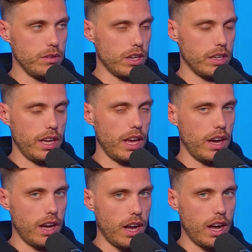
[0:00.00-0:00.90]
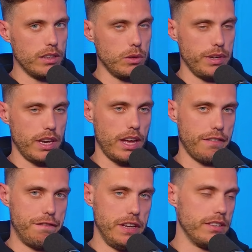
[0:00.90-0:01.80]
How hard? I mean, how
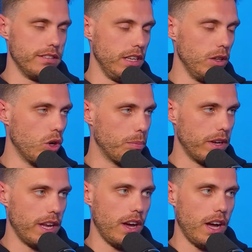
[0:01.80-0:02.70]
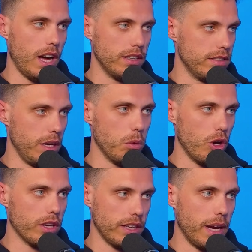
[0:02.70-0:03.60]
fit does he look? But how hard does he
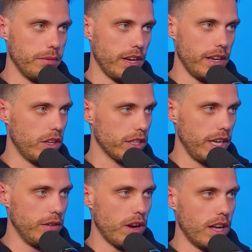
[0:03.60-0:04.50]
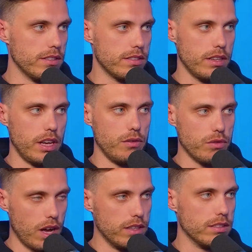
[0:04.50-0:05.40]
work game day? Like he runs and
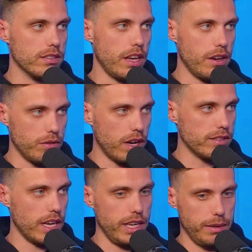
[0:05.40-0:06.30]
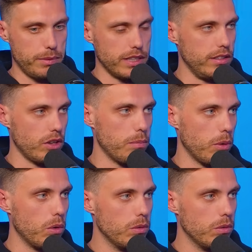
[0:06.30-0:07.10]
runs and runs, and he gets his own ball.